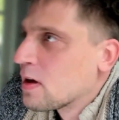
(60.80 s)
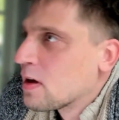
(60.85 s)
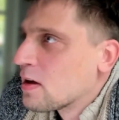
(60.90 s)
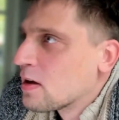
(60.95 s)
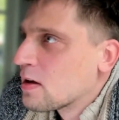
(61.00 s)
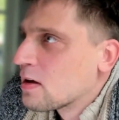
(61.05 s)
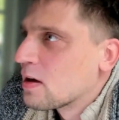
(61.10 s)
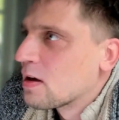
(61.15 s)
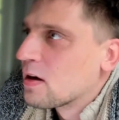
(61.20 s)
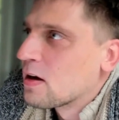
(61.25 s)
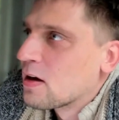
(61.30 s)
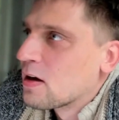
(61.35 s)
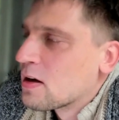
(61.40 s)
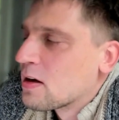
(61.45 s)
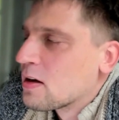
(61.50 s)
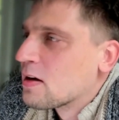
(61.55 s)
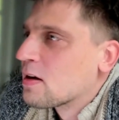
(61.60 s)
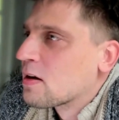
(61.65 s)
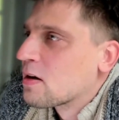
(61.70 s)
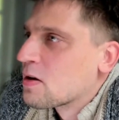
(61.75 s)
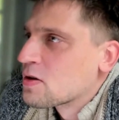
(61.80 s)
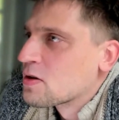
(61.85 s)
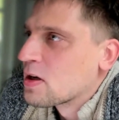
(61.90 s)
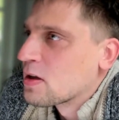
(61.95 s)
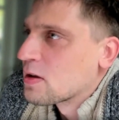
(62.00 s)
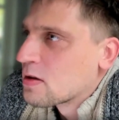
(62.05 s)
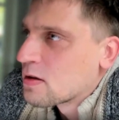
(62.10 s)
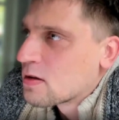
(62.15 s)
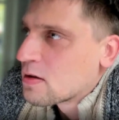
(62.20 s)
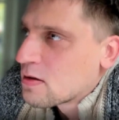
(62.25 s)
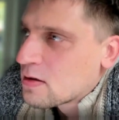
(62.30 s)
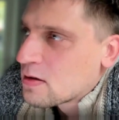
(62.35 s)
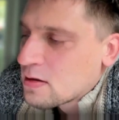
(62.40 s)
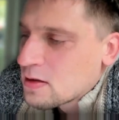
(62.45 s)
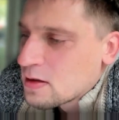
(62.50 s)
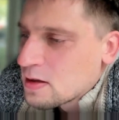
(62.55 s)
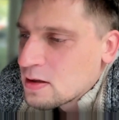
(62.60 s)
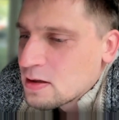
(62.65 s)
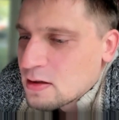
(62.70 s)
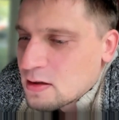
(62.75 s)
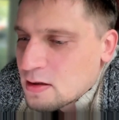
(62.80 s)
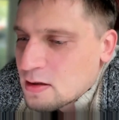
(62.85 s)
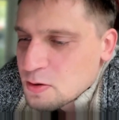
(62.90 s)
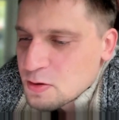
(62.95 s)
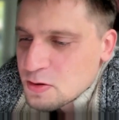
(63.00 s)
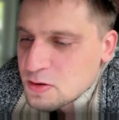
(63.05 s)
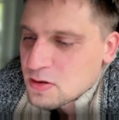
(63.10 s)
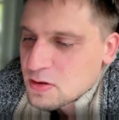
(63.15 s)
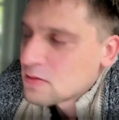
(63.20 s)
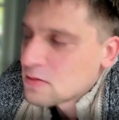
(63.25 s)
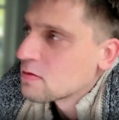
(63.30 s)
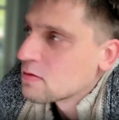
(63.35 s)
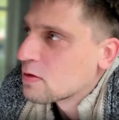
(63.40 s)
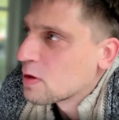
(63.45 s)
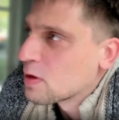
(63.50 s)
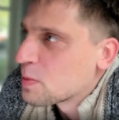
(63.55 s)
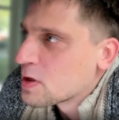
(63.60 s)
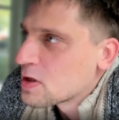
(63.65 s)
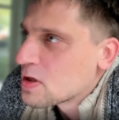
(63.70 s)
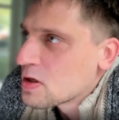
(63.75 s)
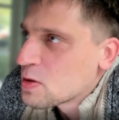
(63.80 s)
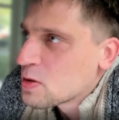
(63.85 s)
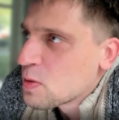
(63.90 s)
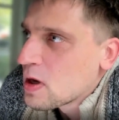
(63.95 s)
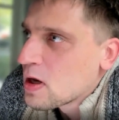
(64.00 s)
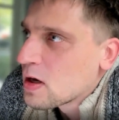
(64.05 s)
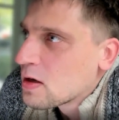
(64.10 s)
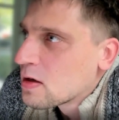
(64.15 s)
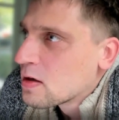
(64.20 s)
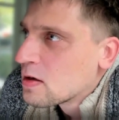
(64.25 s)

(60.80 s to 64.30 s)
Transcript: I consult in those topics as well.